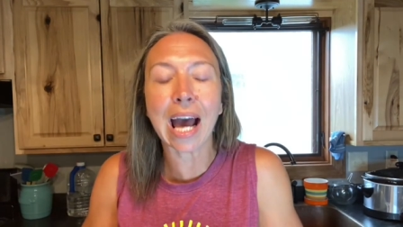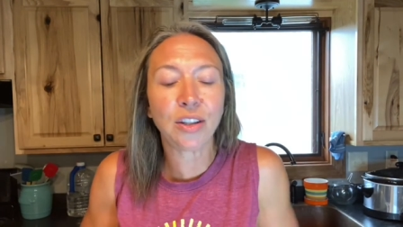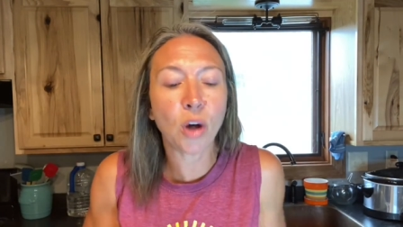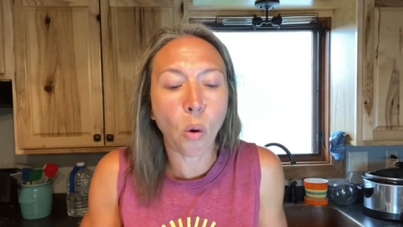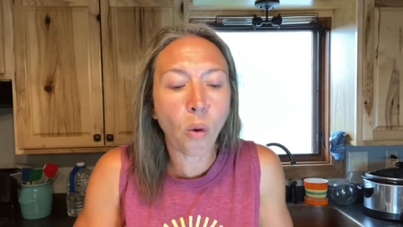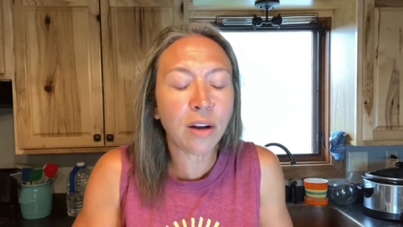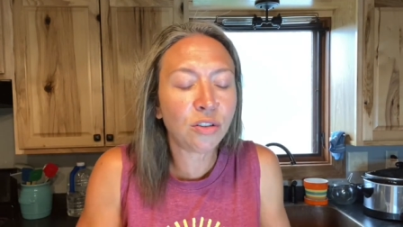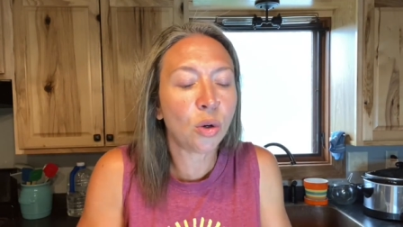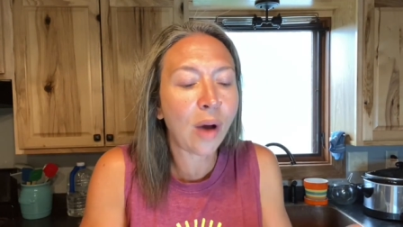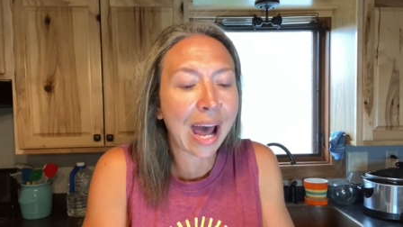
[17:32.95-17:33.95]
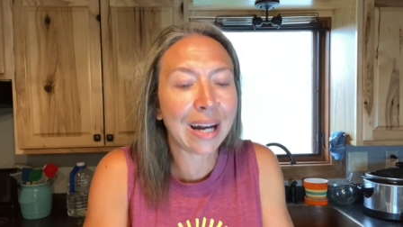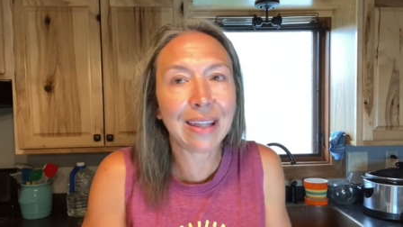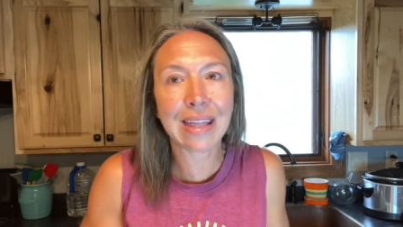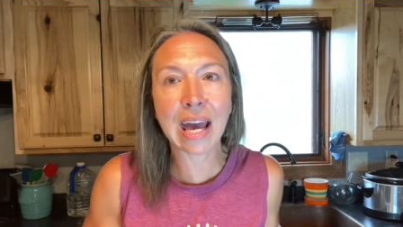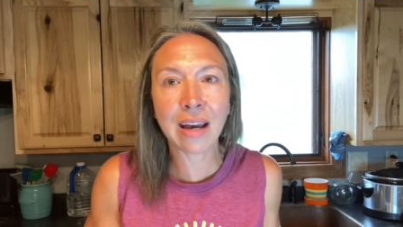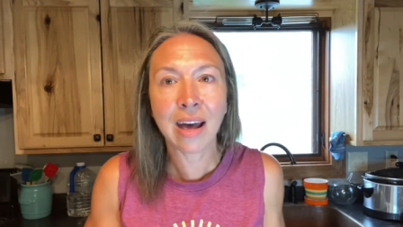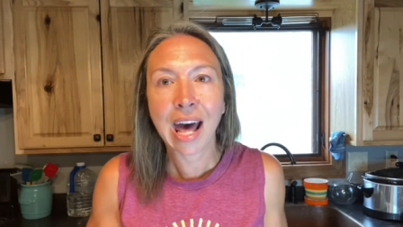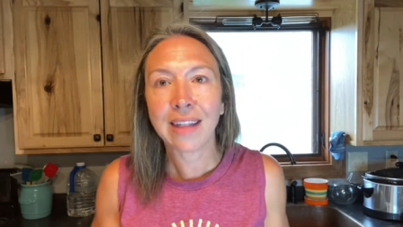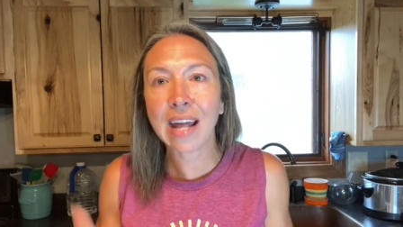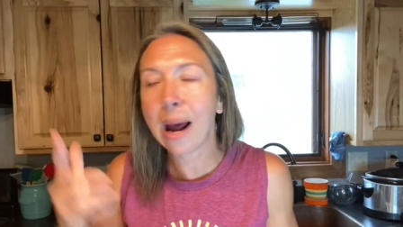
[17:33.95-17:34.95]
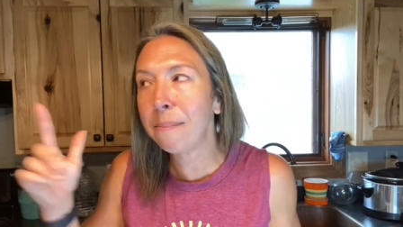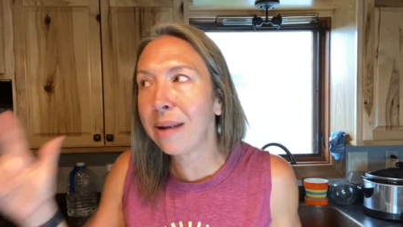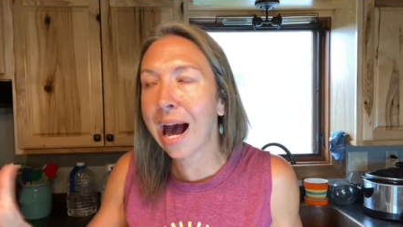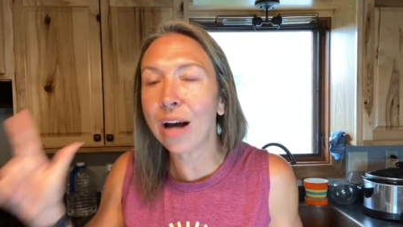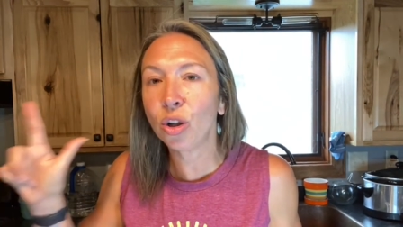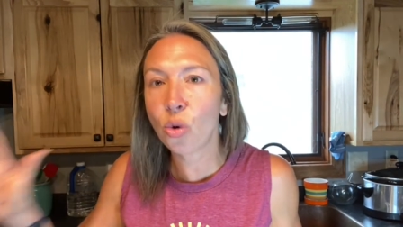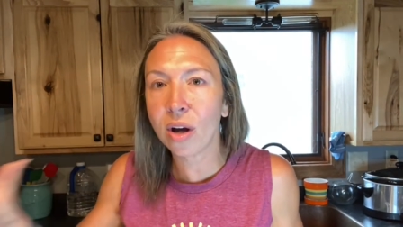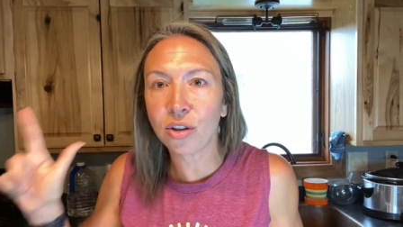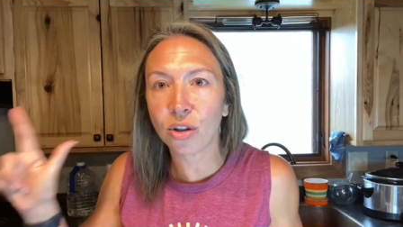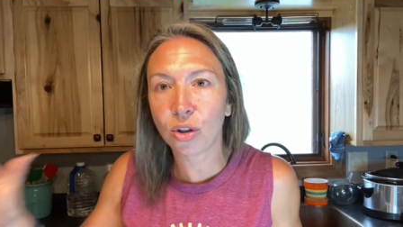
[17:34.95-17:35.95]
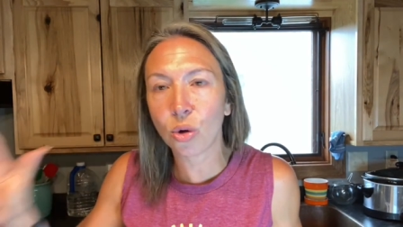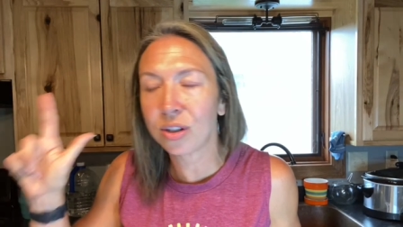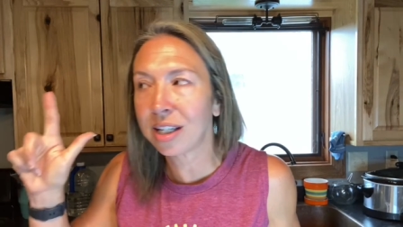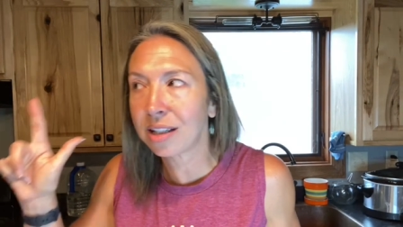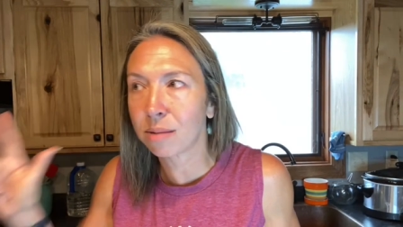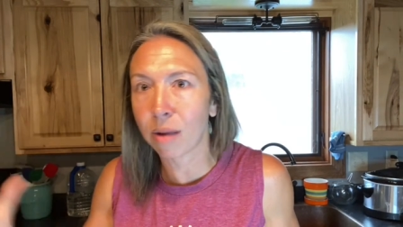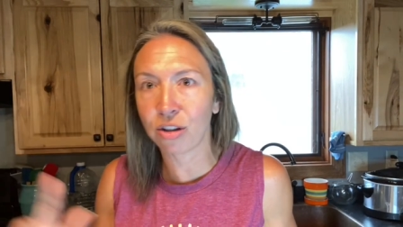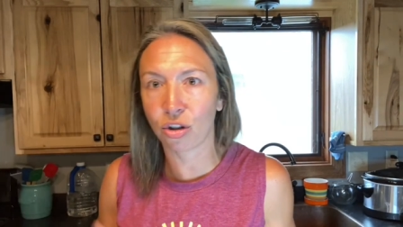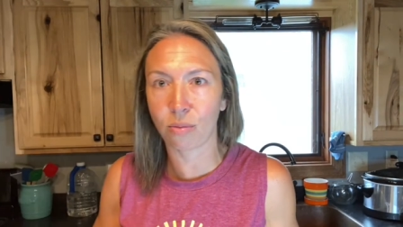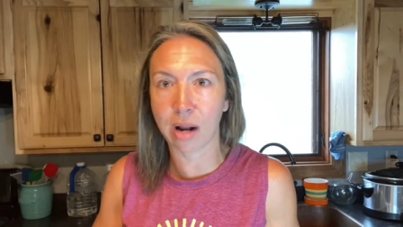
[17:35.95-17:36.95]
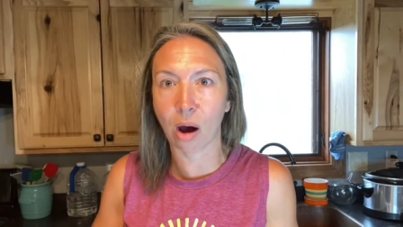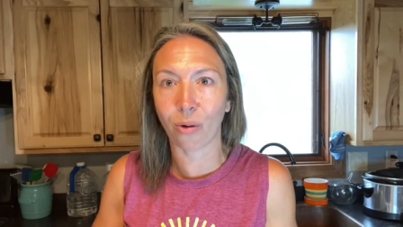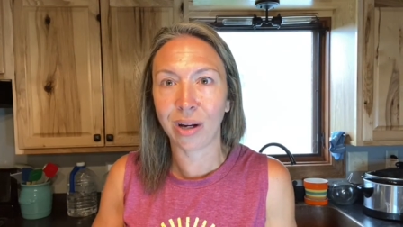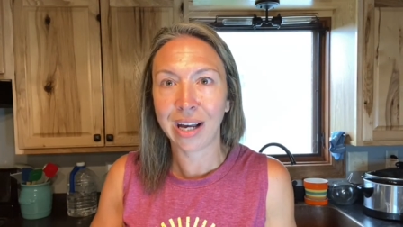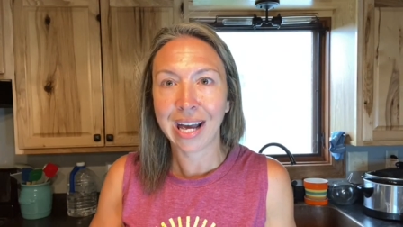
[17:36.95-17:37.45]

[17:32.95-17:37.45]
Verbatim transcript: I don't want to do anything that I'm not going to do six months from now.